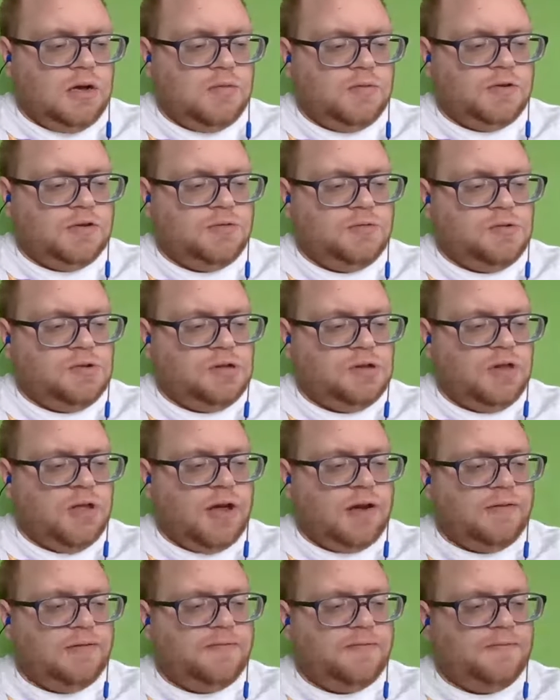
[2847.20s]
which was a
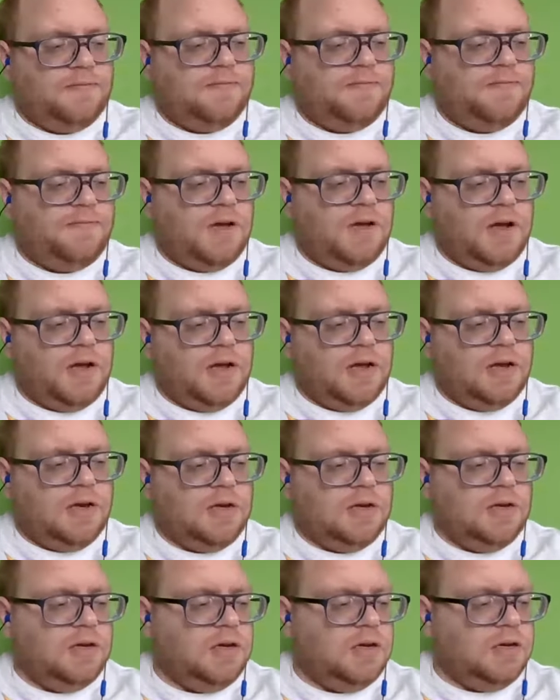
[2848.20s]
lot of
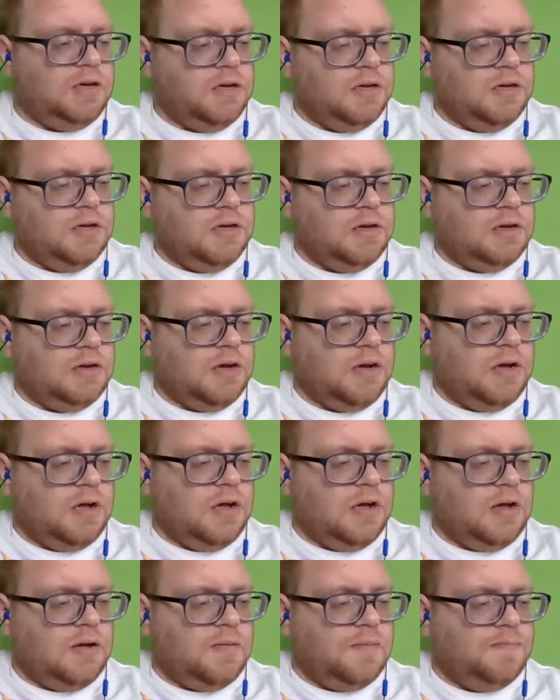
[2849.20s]
fun.
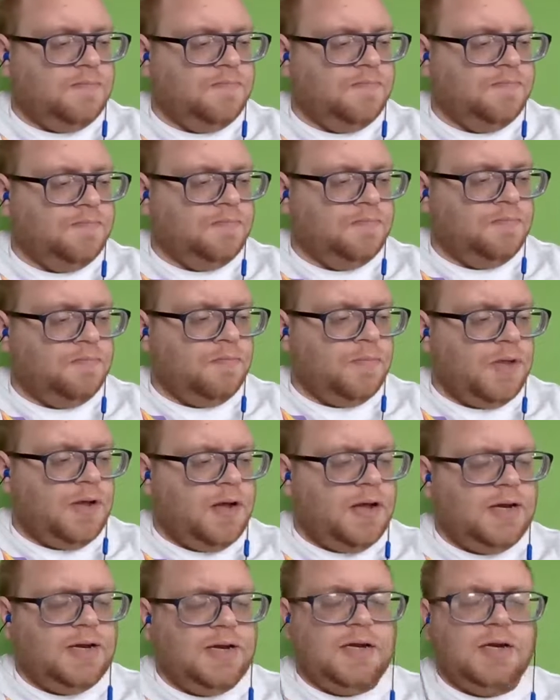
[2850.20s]
Um,
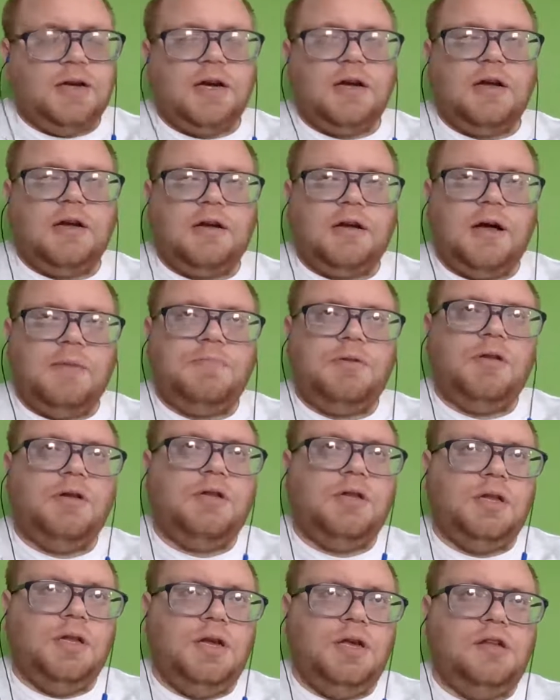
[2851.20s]
I did a couple of
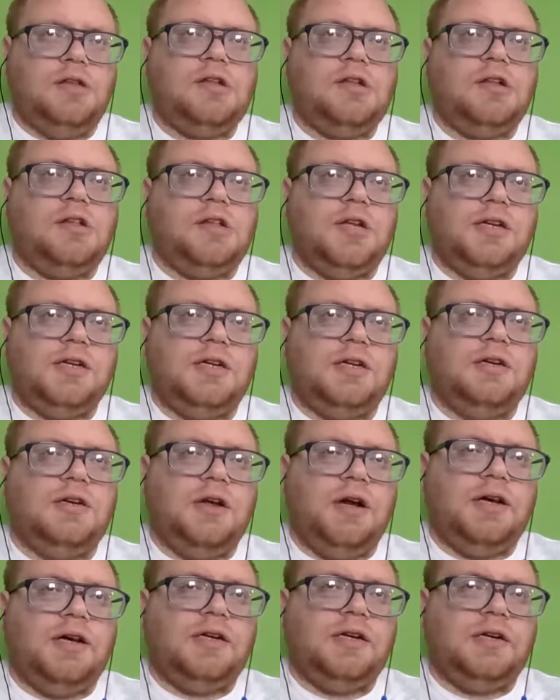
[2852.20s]
Glees because I
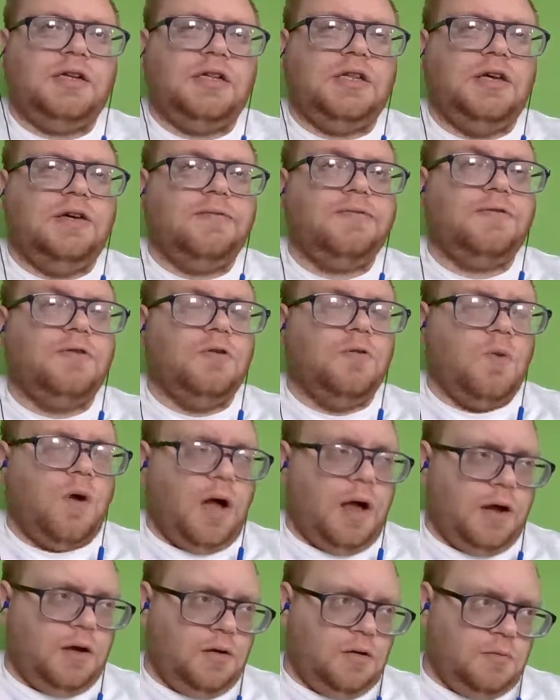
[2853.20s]
did Glee for a
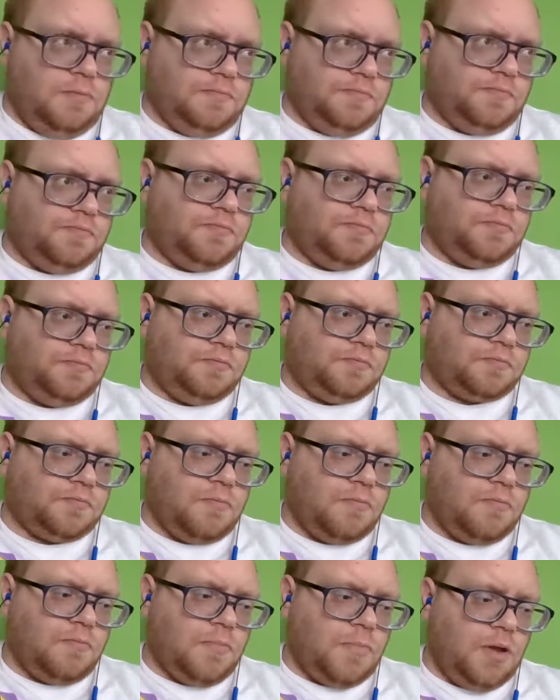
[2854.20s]
while.
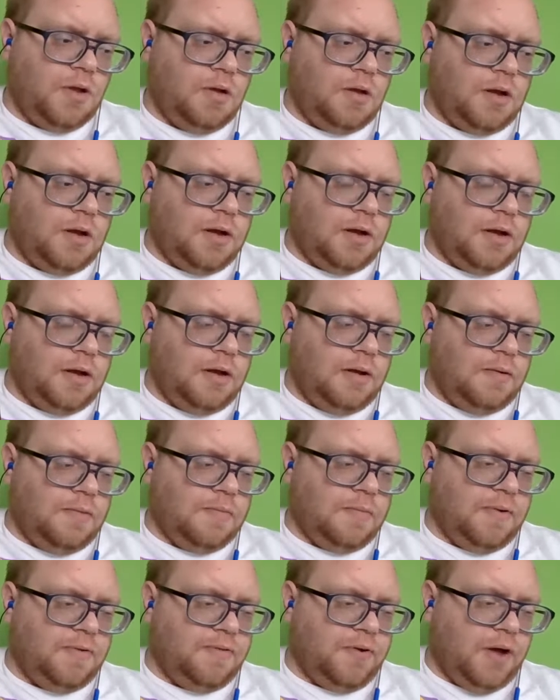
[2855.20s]

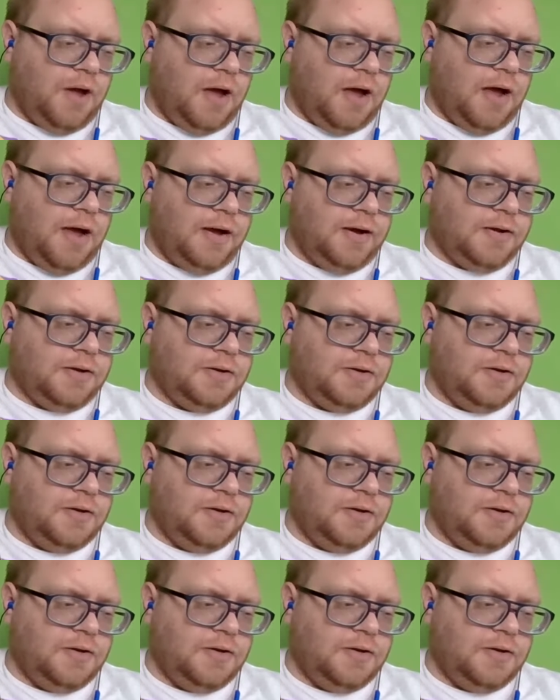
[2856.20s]
I've got